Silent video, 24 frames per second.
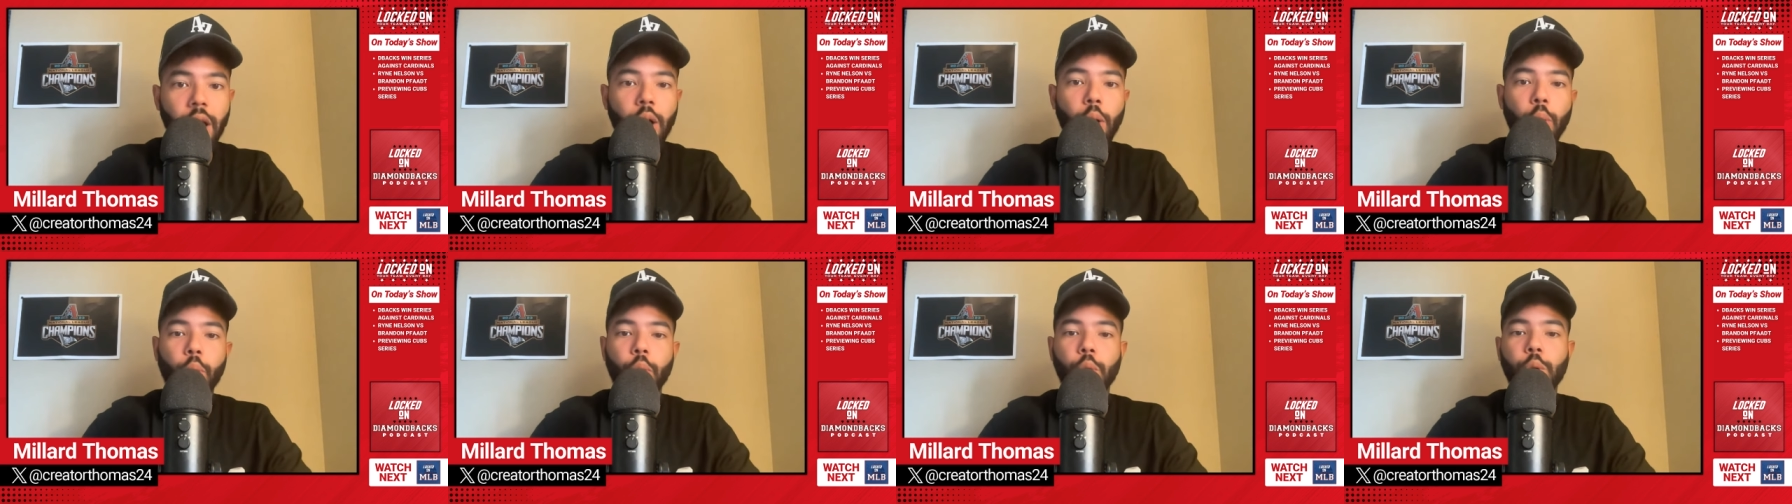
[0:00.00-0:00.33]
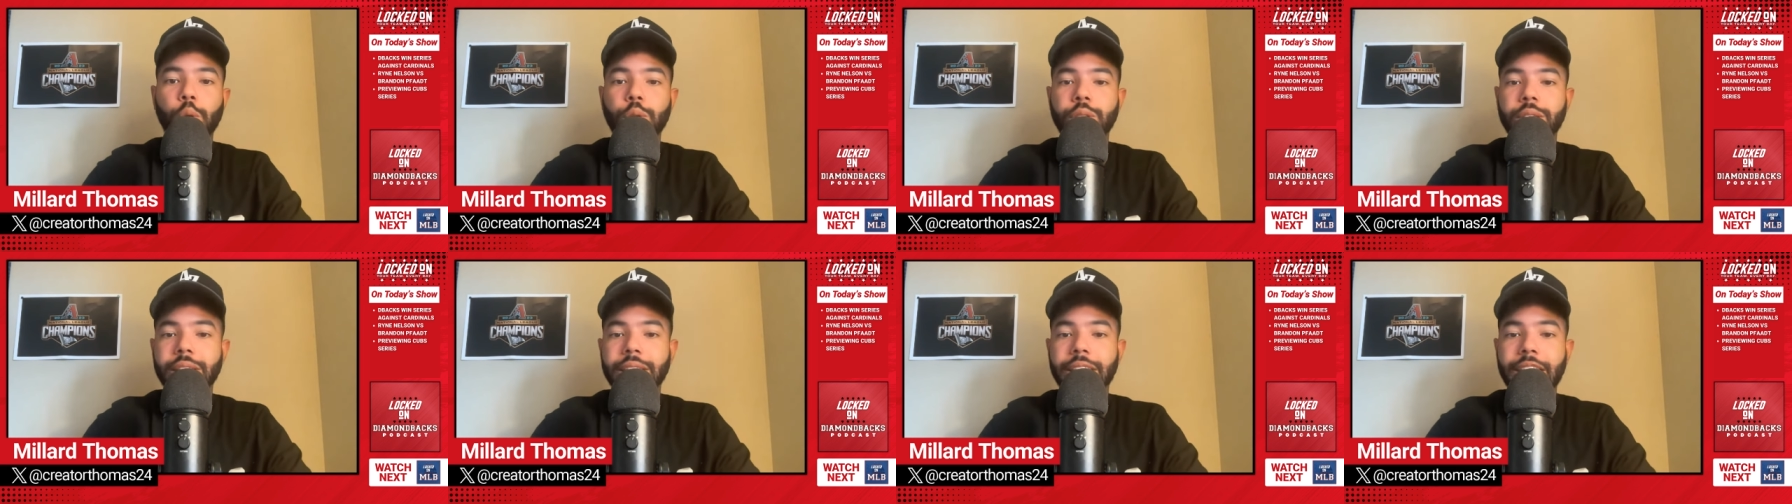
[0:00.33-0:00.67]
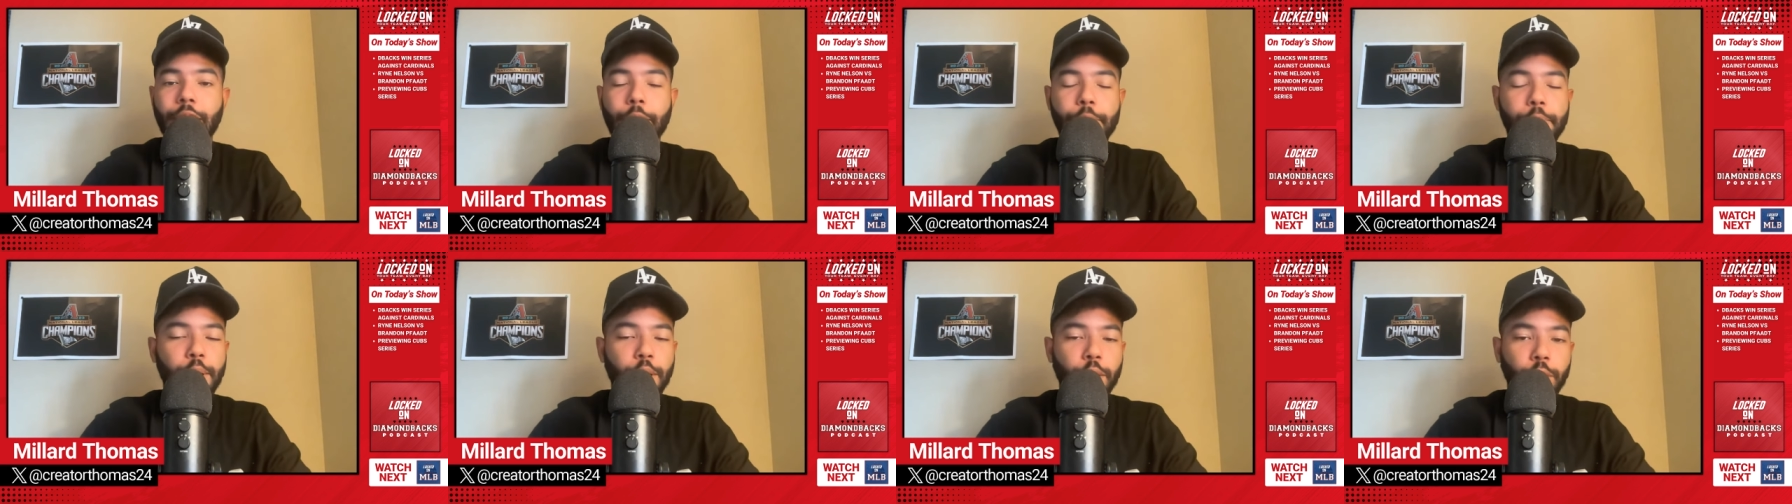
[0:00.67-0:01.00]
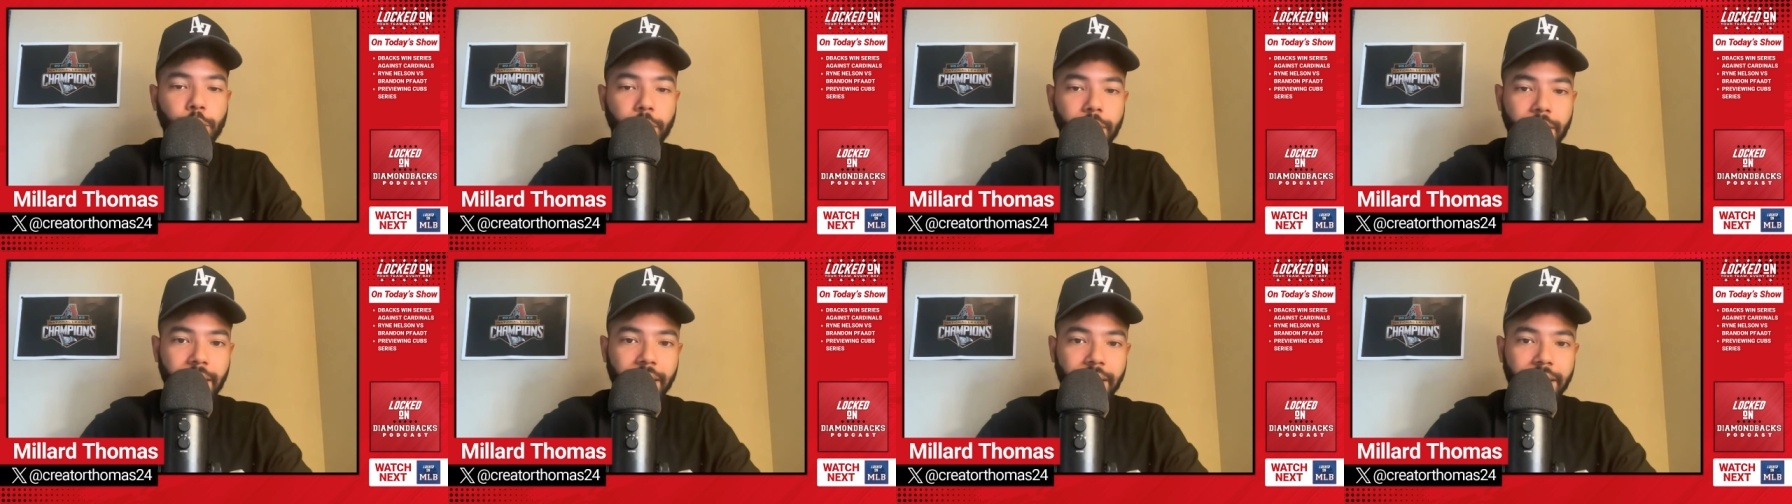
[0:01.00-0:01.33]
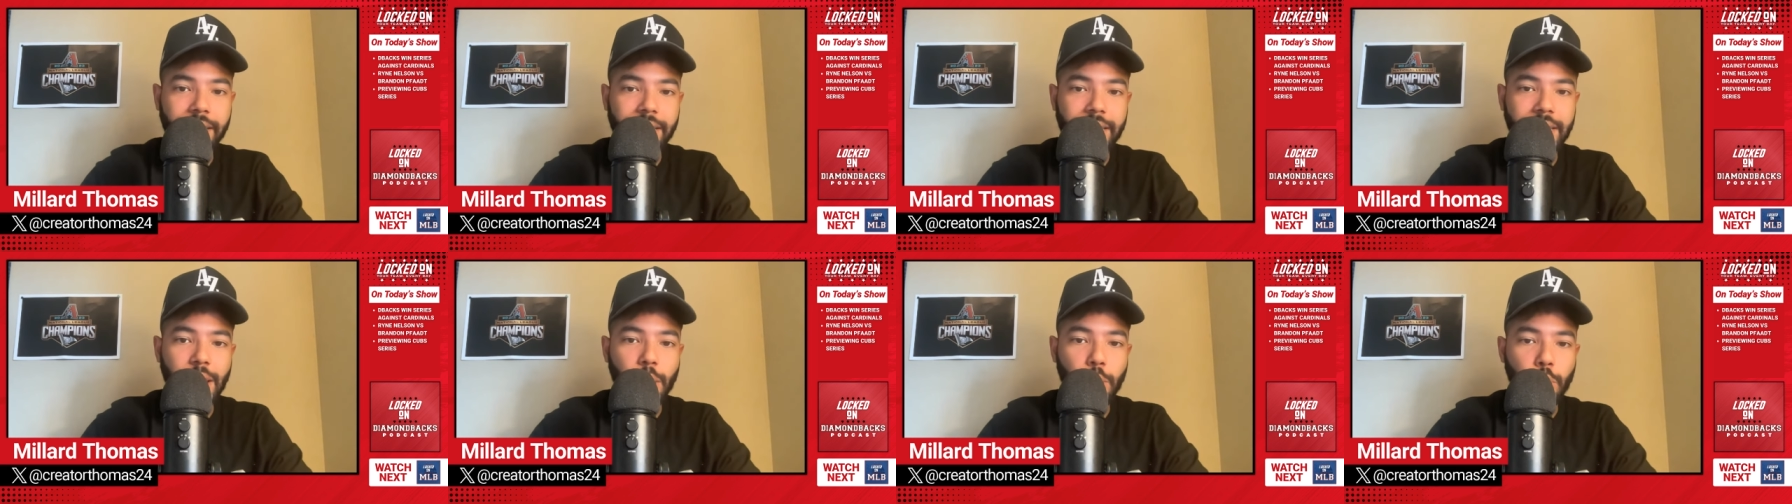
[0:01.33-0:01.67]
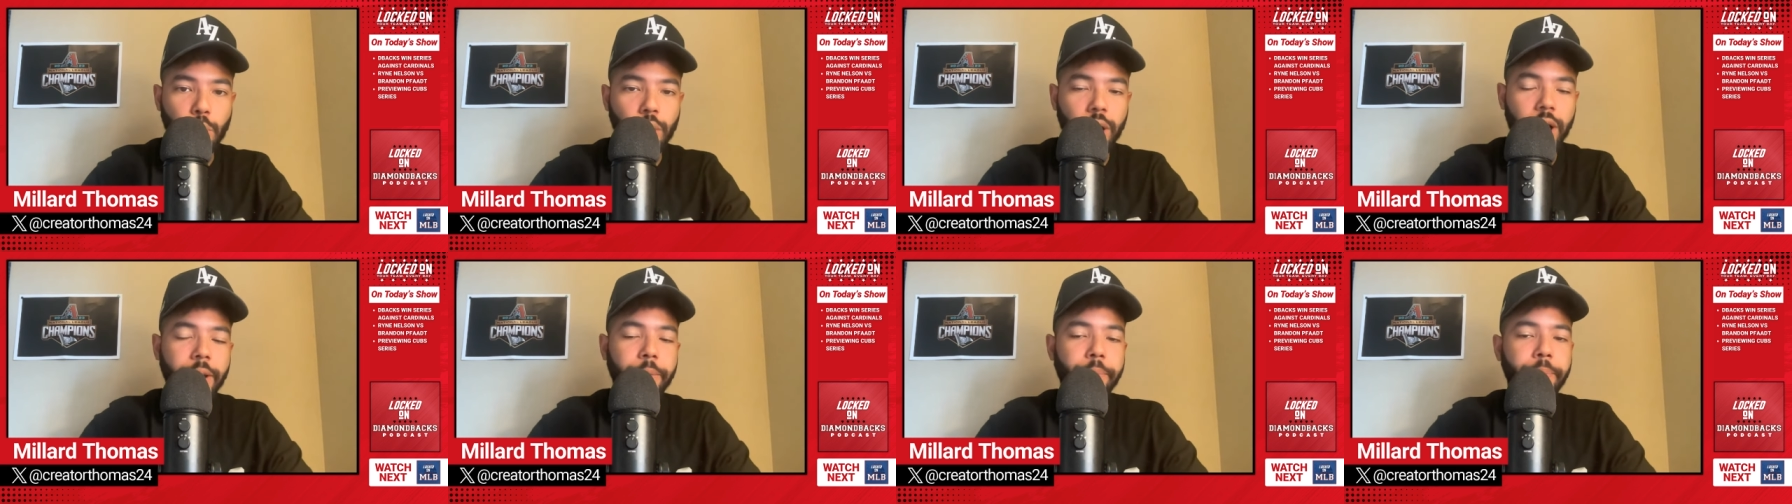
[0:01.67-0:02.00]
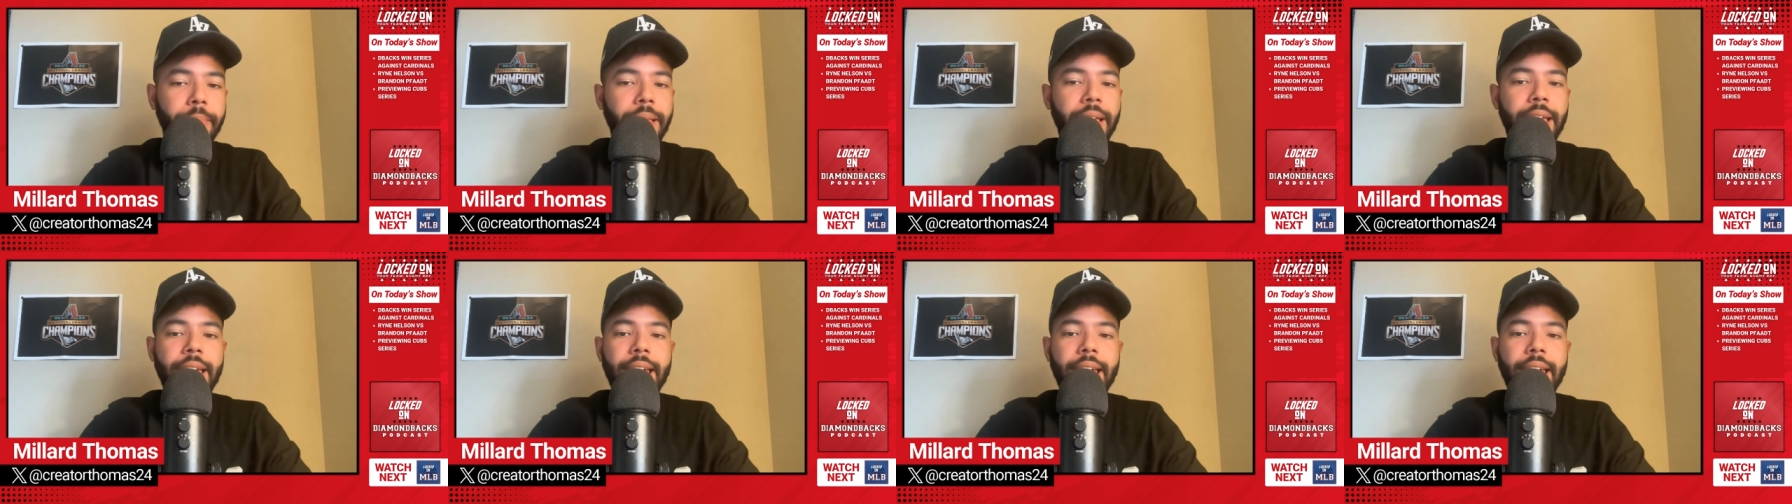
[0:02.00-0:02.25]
we're going to get Merrill Kelly in game 1,